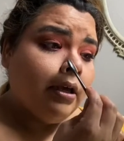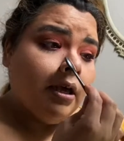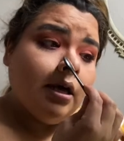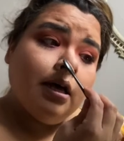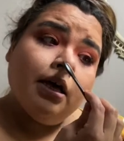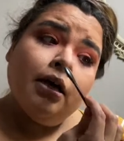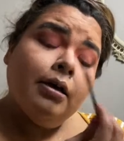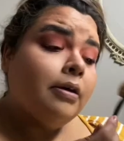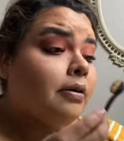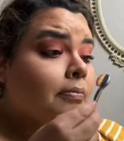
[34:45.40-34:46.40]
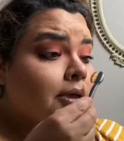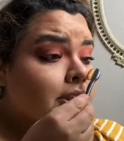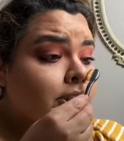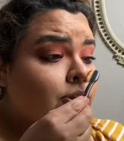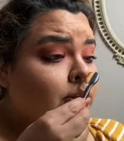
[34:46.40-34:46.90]
My
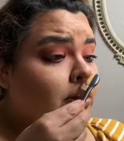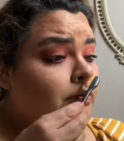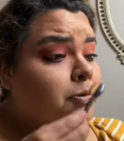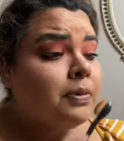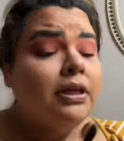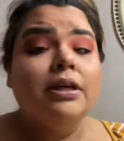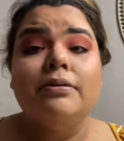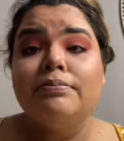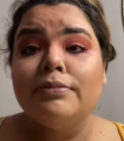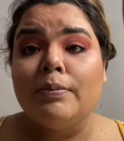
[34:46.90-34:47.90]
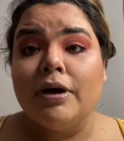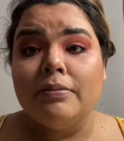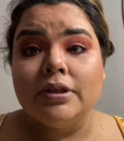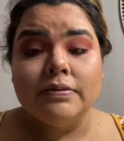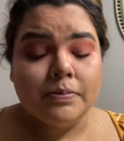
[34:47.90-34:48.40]
sister loves pink, my mom
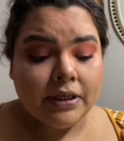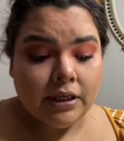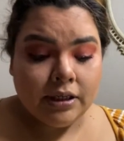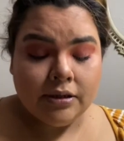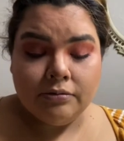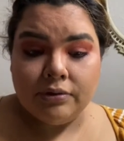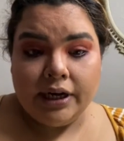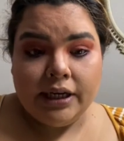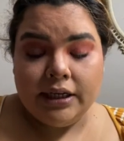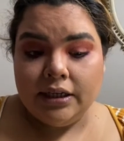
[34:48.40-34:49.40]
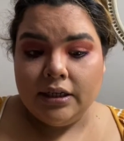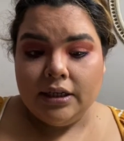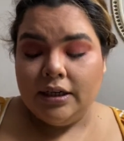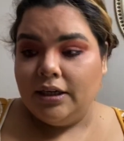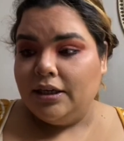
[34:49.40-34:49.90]
loves pink and red.
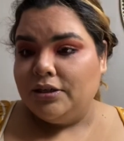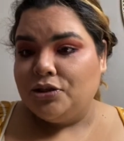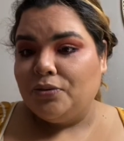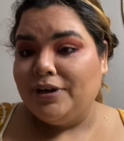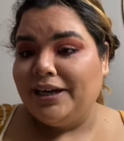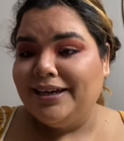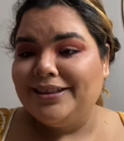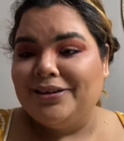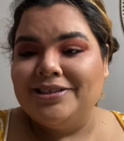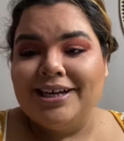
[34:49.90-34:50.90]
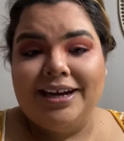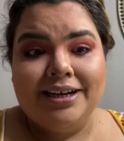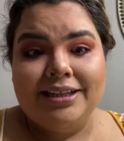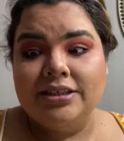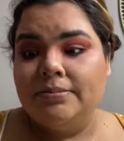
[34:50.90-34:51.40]
So when I get those kind of
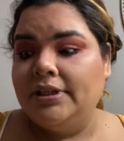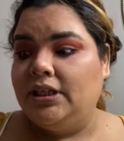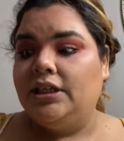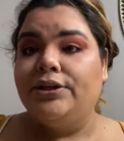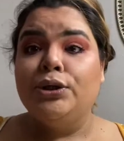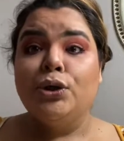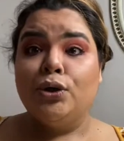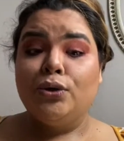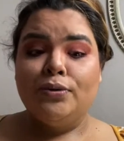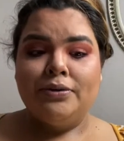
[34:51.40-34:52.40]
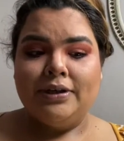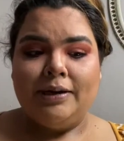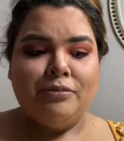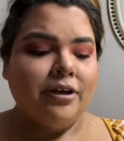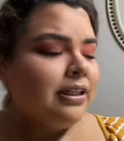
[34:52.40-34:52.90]
colors, I'm like, here you go. I'm
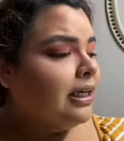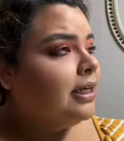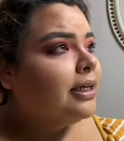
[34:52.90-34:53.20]
more like